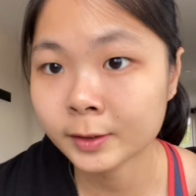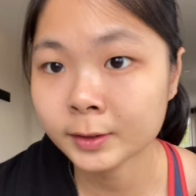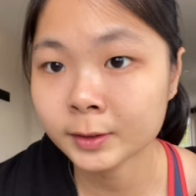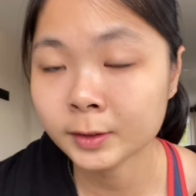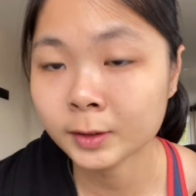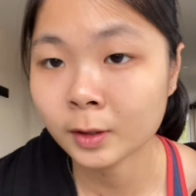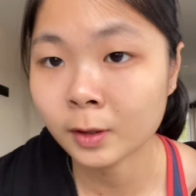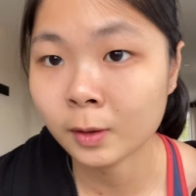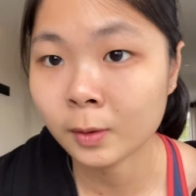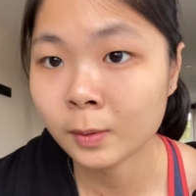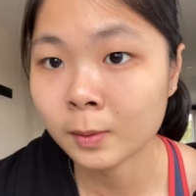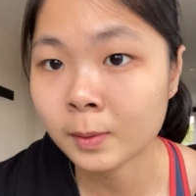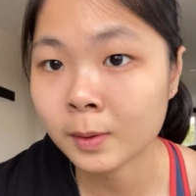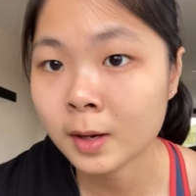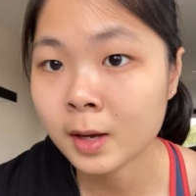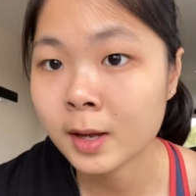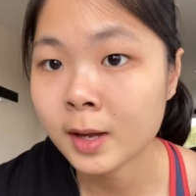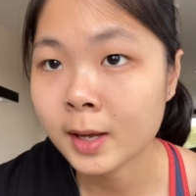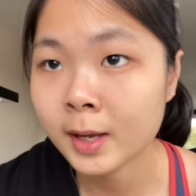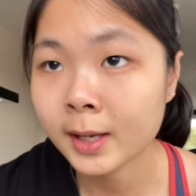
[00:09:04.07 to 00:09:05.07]
So
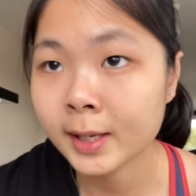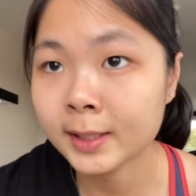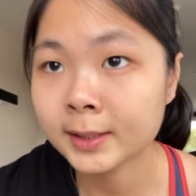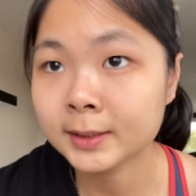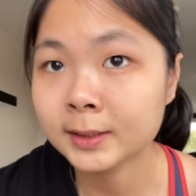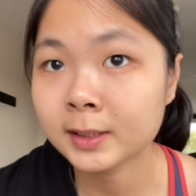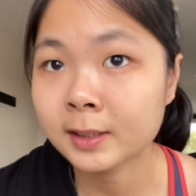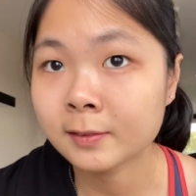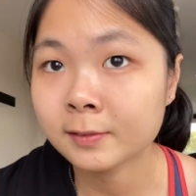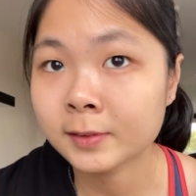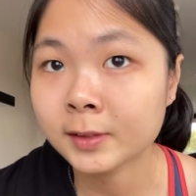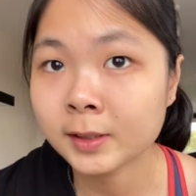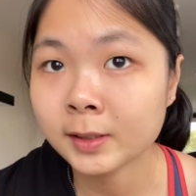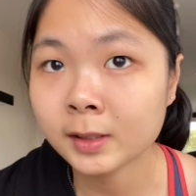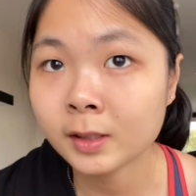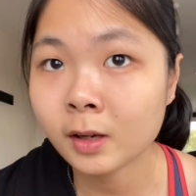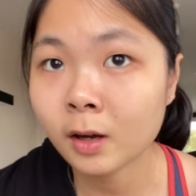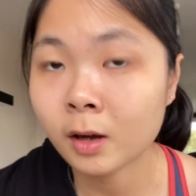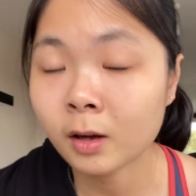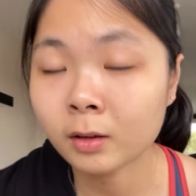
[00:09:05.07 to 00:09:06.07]
it's
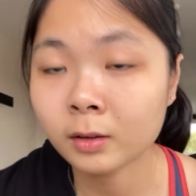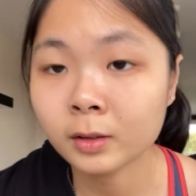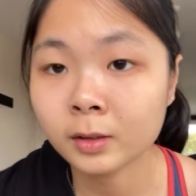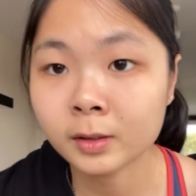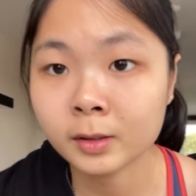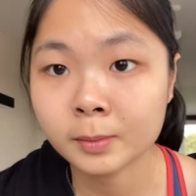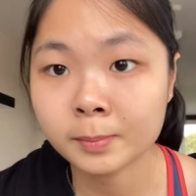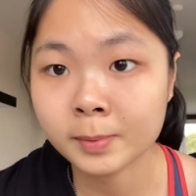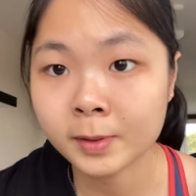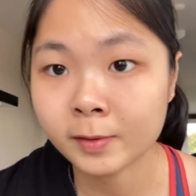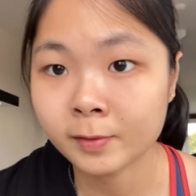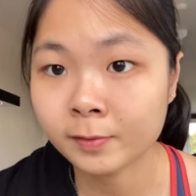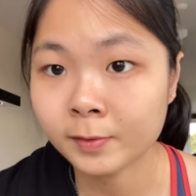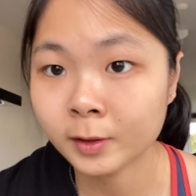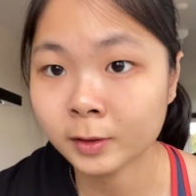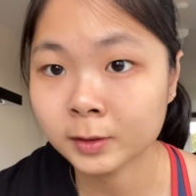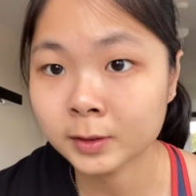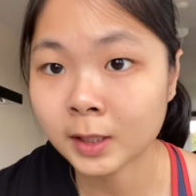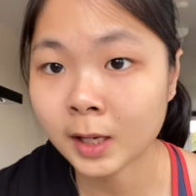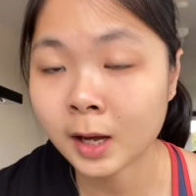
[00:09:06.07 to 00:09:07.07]
definitely all gonna be
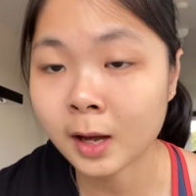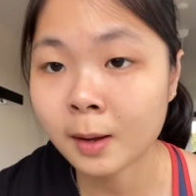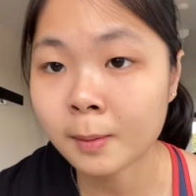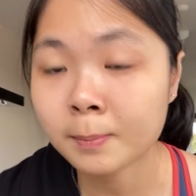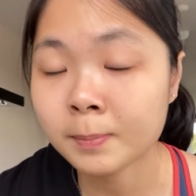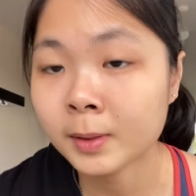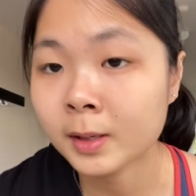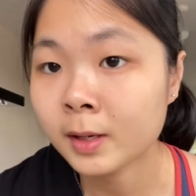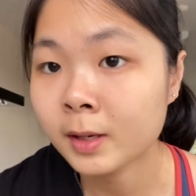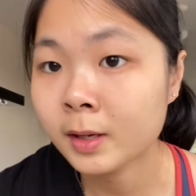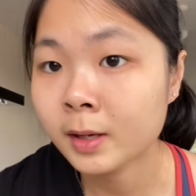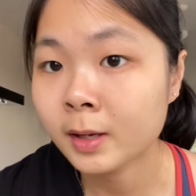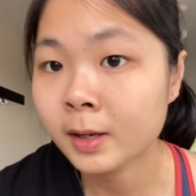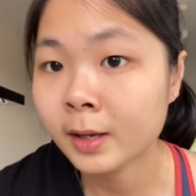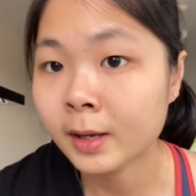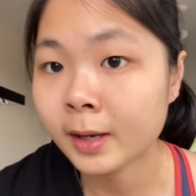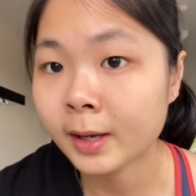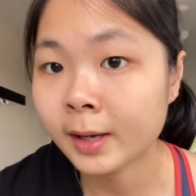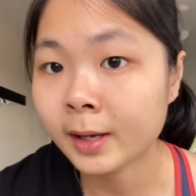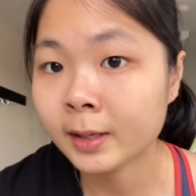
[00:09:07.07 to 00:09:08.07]
filled up.
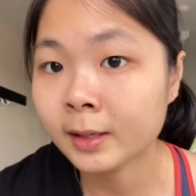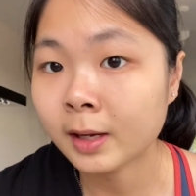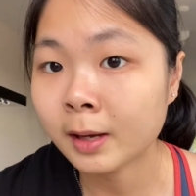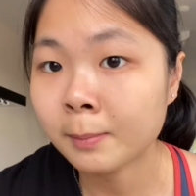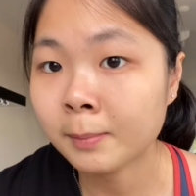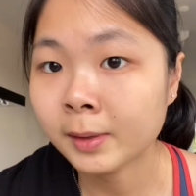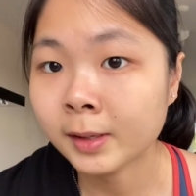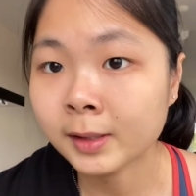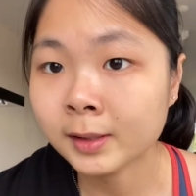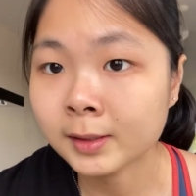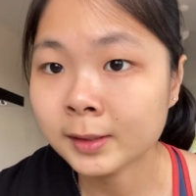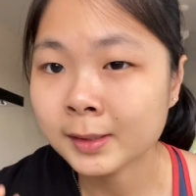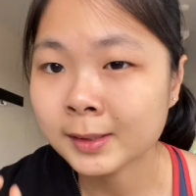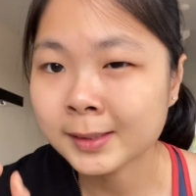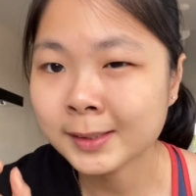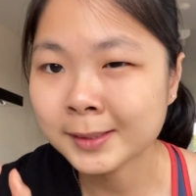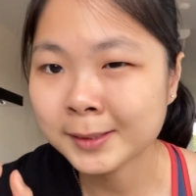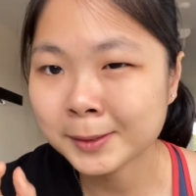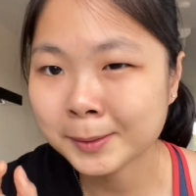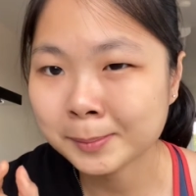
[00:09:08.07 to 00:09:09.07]
And I'm a
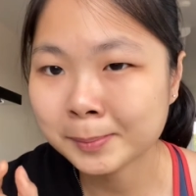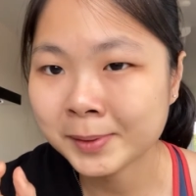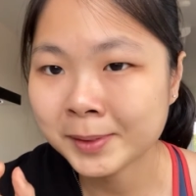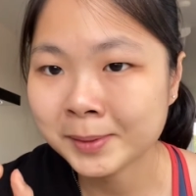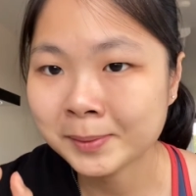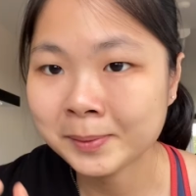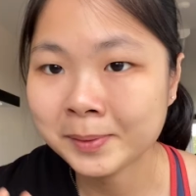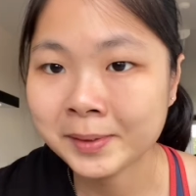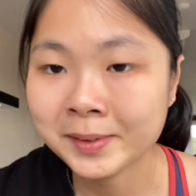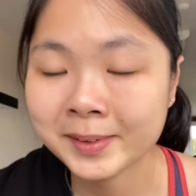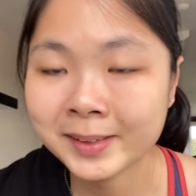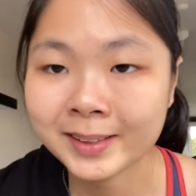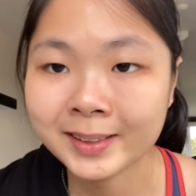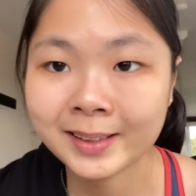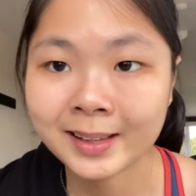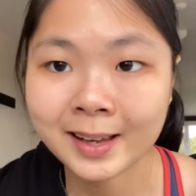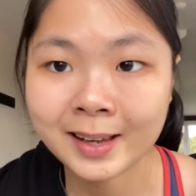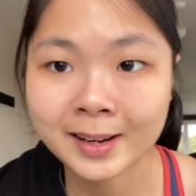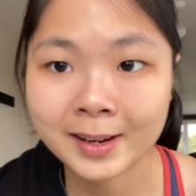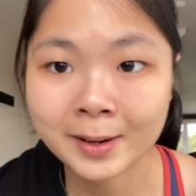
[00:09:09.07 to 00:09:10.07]
little bit worried
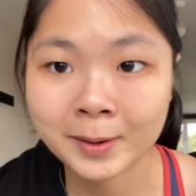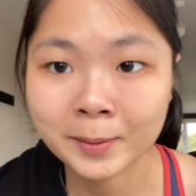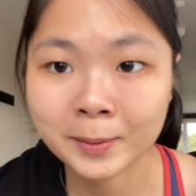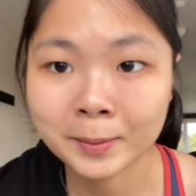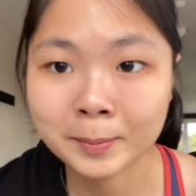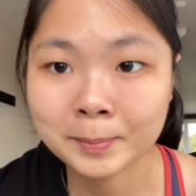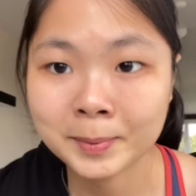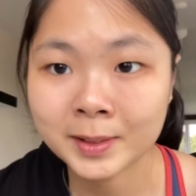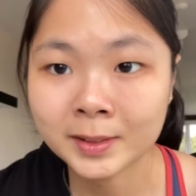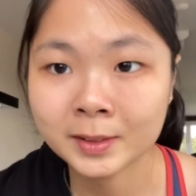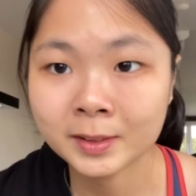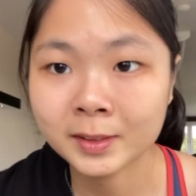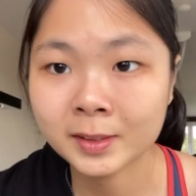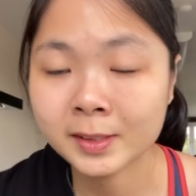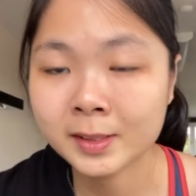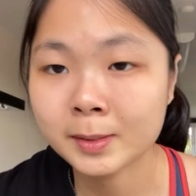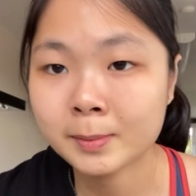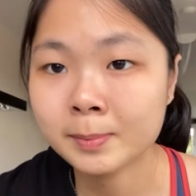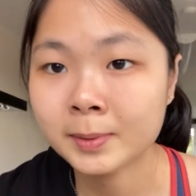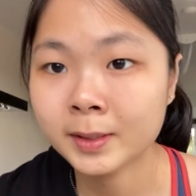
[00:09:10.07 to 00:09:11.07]
that it will be
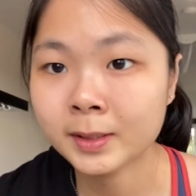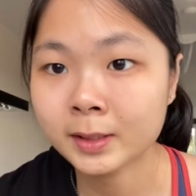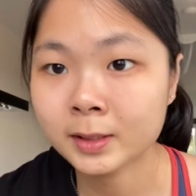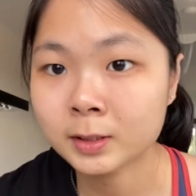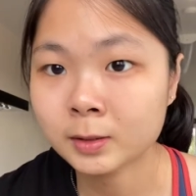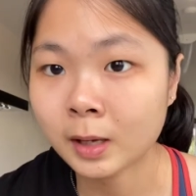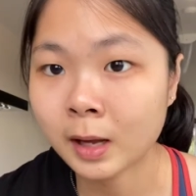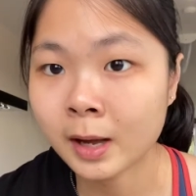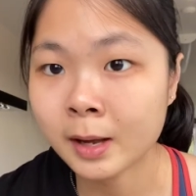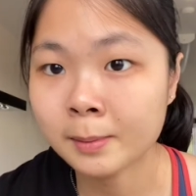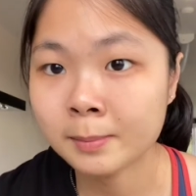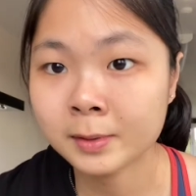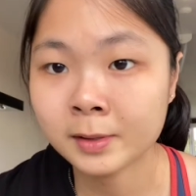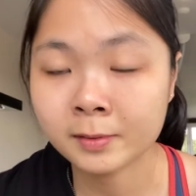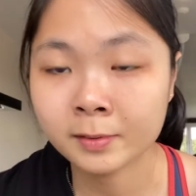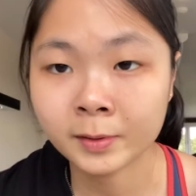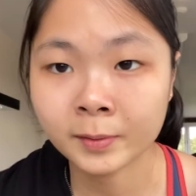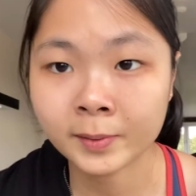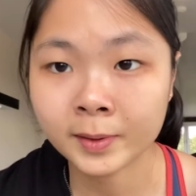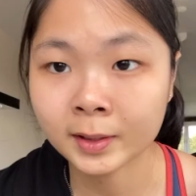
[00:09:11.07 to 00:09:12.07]
dirty because I'm
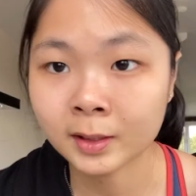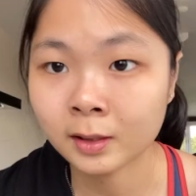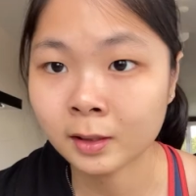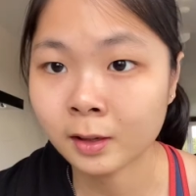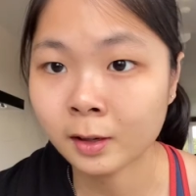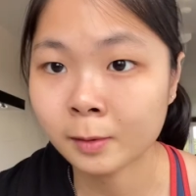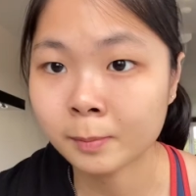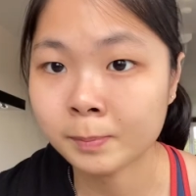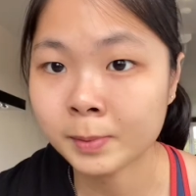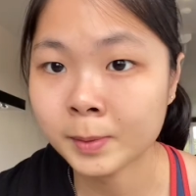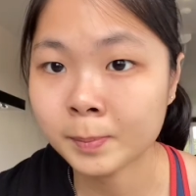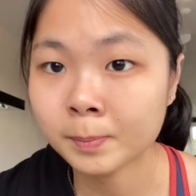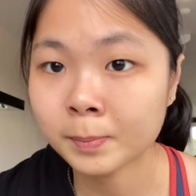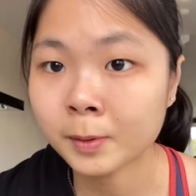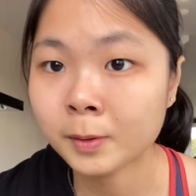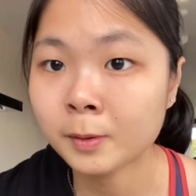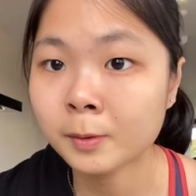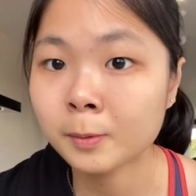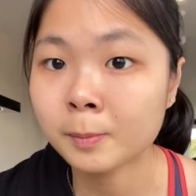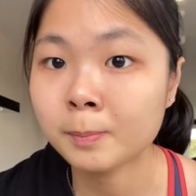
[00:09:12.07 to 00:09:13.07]
living with a lot of
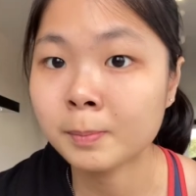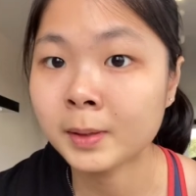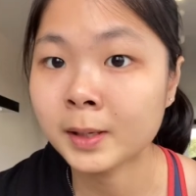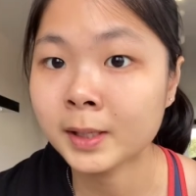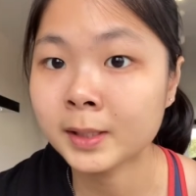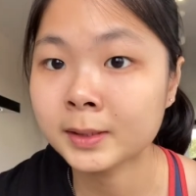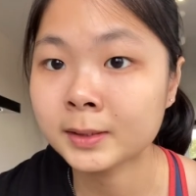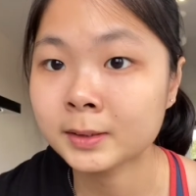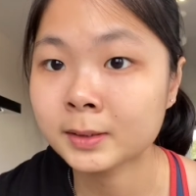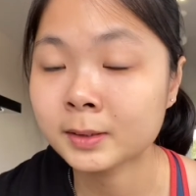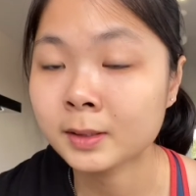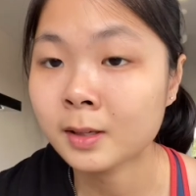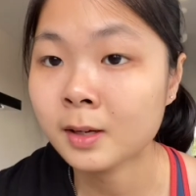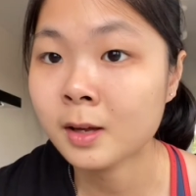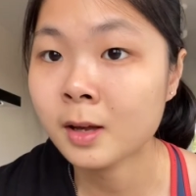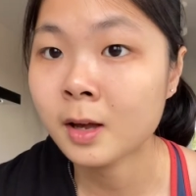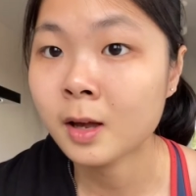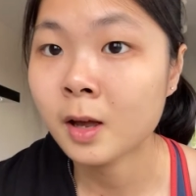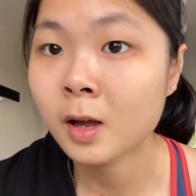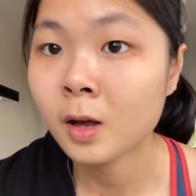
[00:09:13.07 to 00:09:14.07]
people, but
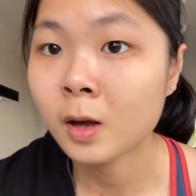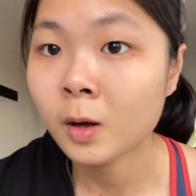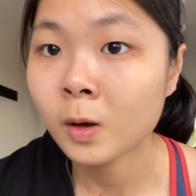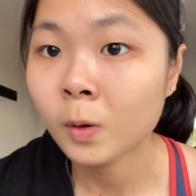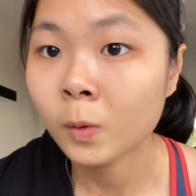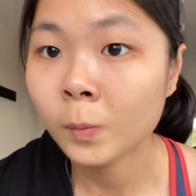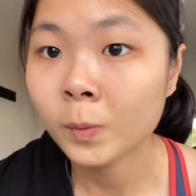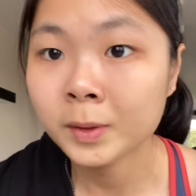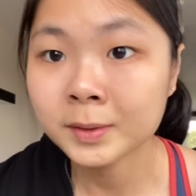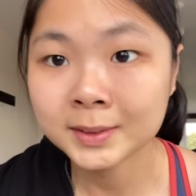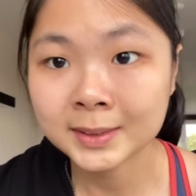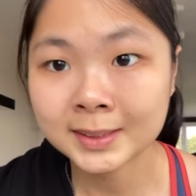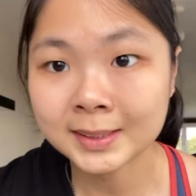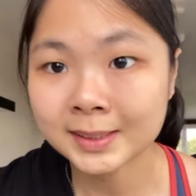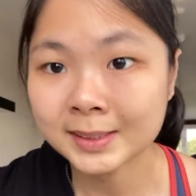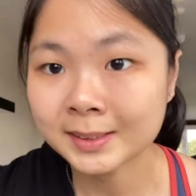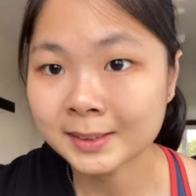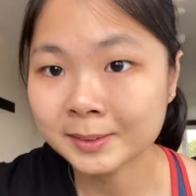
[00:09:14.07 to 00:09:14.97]
we'll see.